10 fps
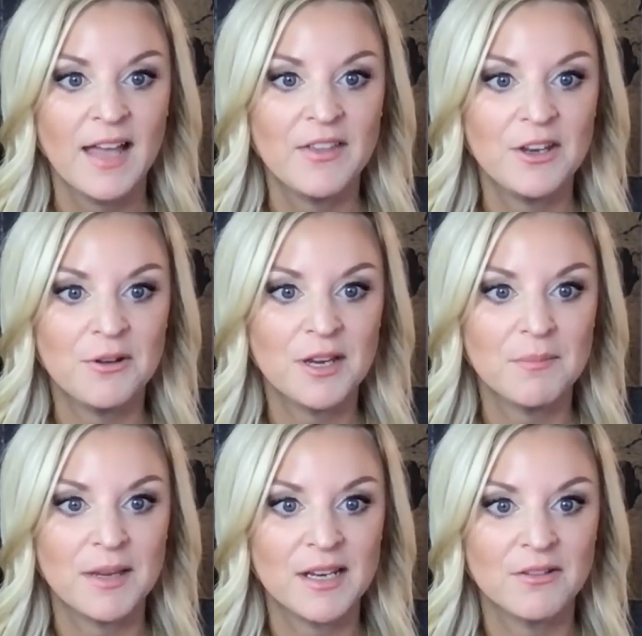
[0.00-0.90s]
and then you
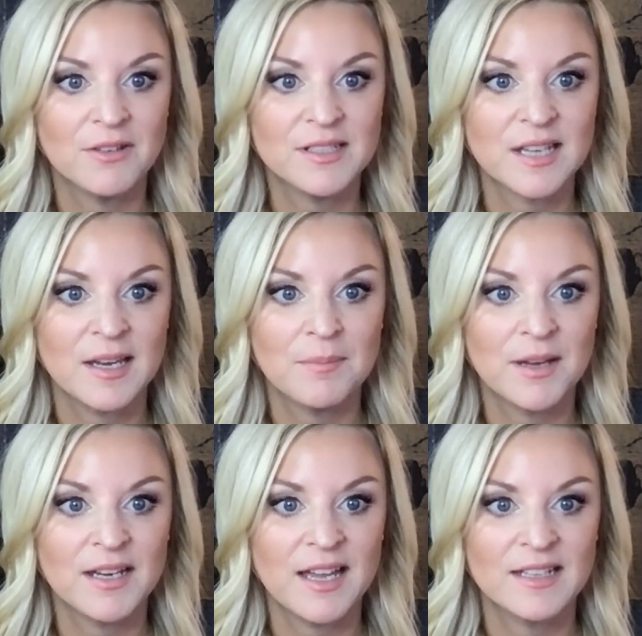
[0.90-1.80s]
can manually type
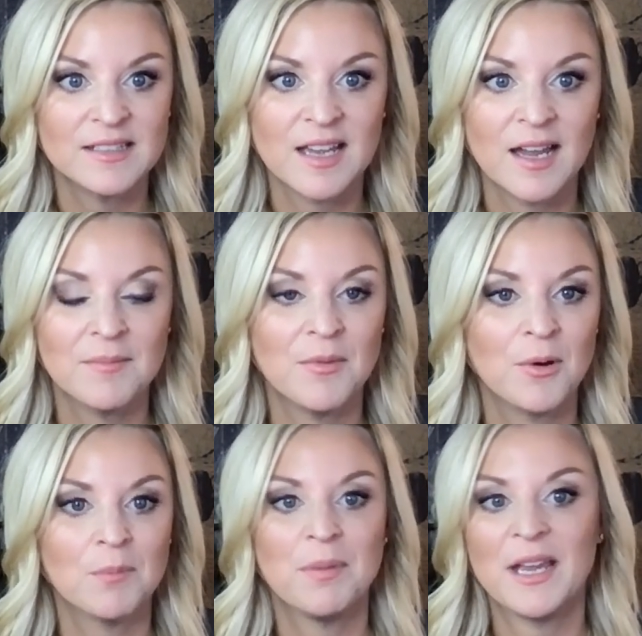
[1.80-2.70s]
an end time
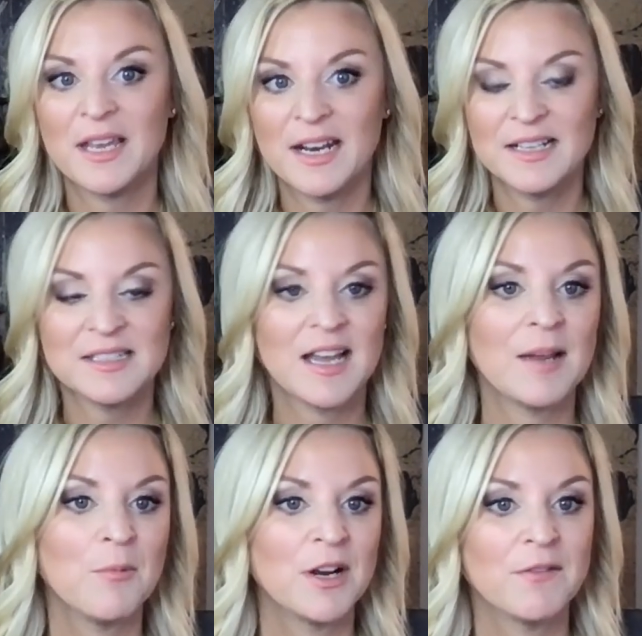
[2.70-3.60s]
or pick an end
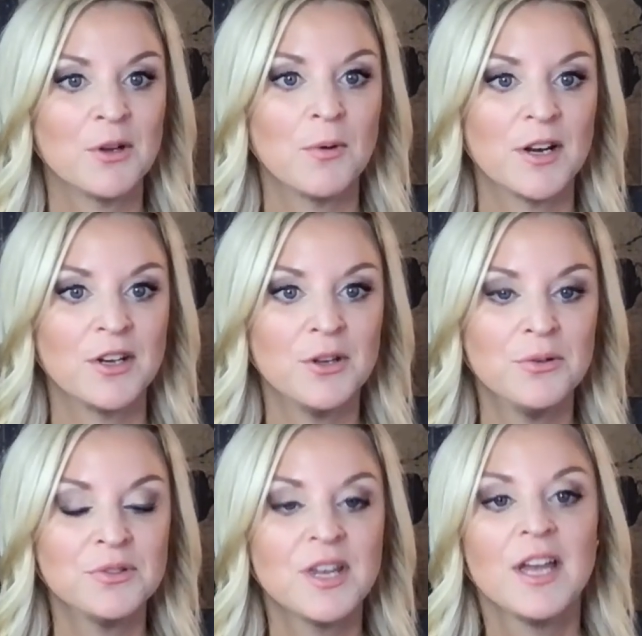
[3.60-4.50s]
time, whatever you wanna
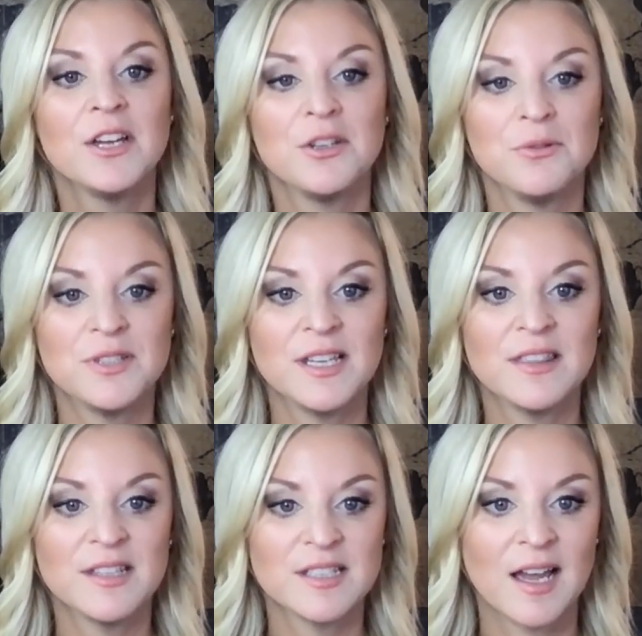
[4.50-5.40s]
use
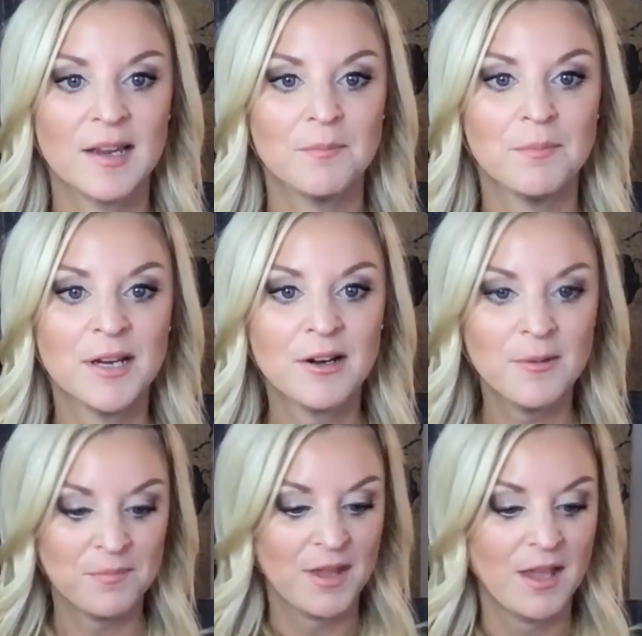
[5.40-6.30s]
using the time
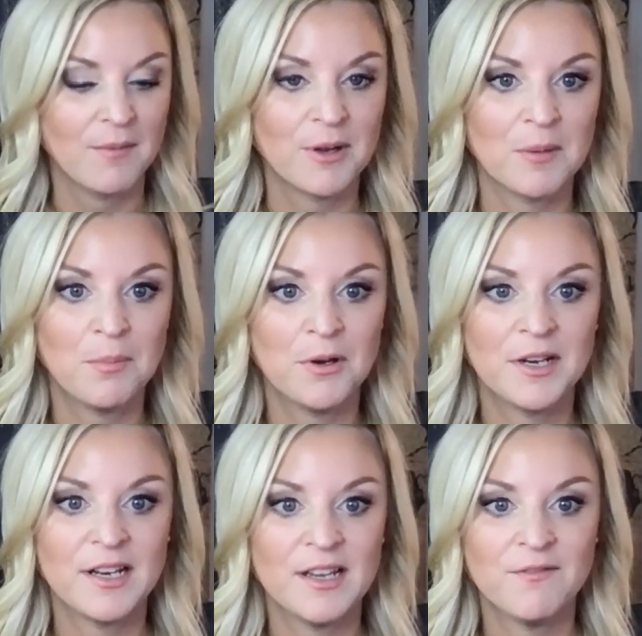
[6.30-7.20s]
picker. I'm gonna put
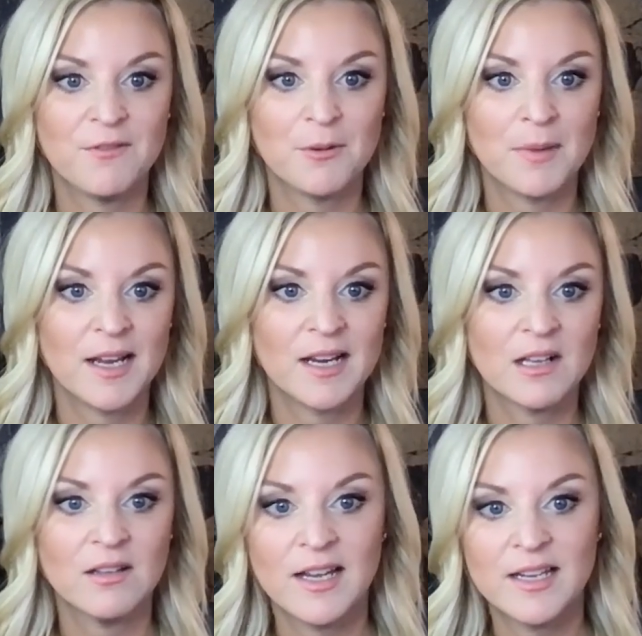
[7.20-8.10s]
it in for my
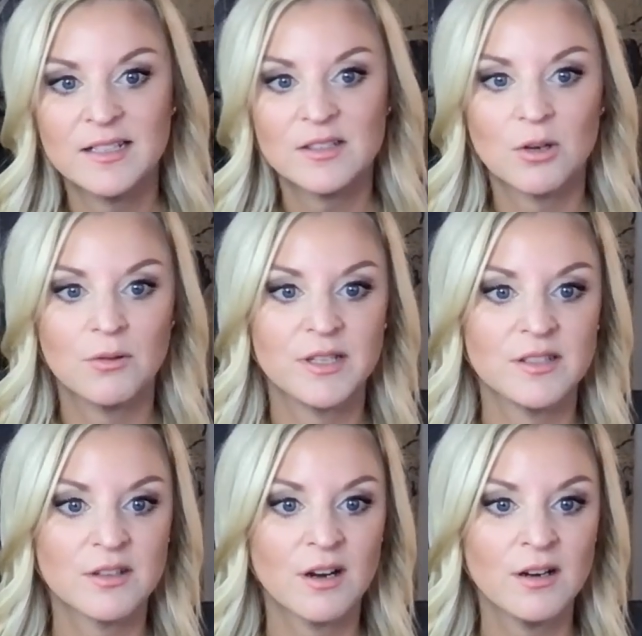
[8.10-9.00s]
client, Tony
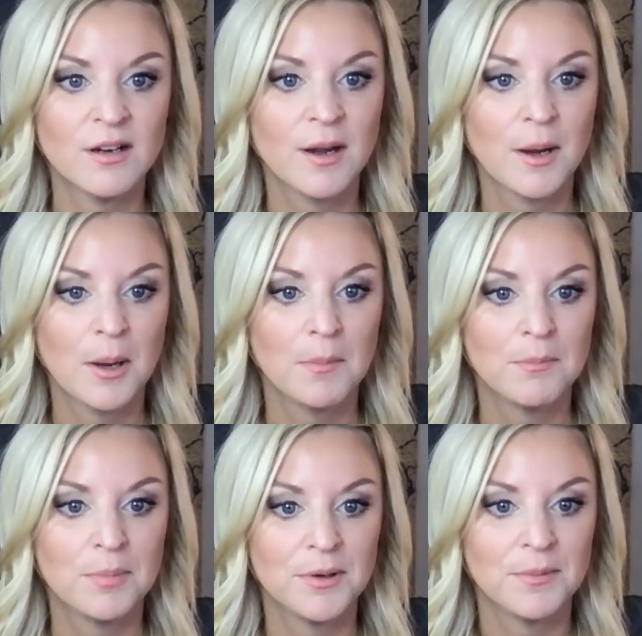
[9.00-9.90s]
Stark.
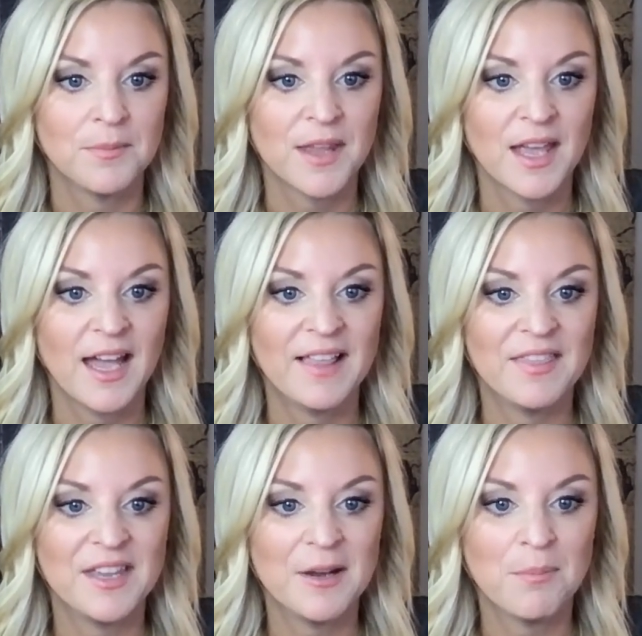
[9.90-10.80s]
Boom.
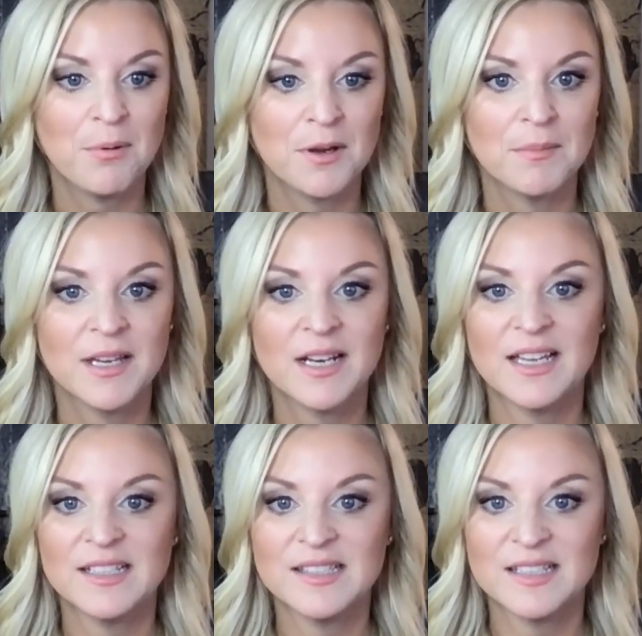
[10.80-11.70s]
And the appointment
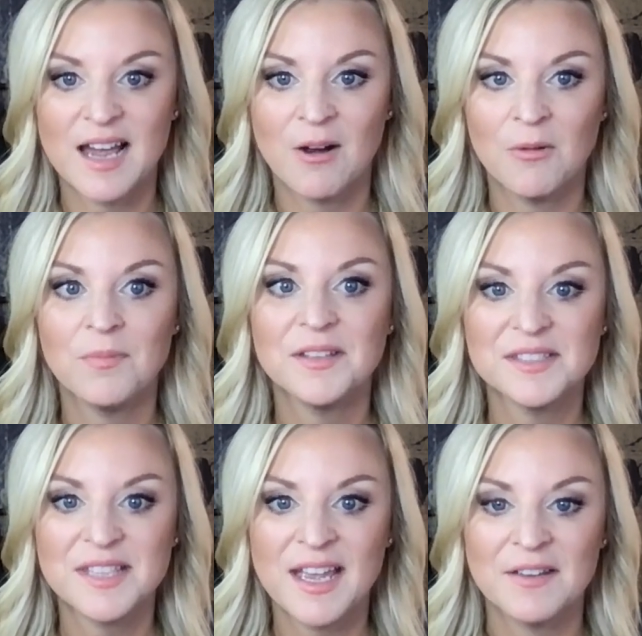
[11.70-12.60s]
is now
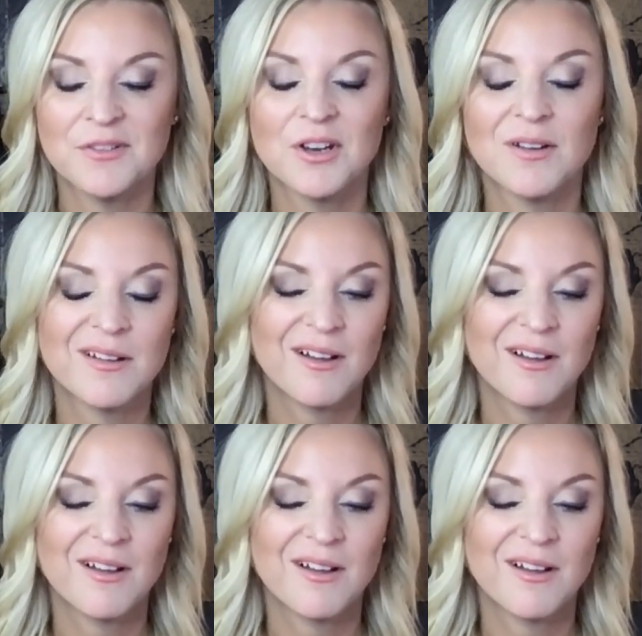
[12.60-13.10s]
saved.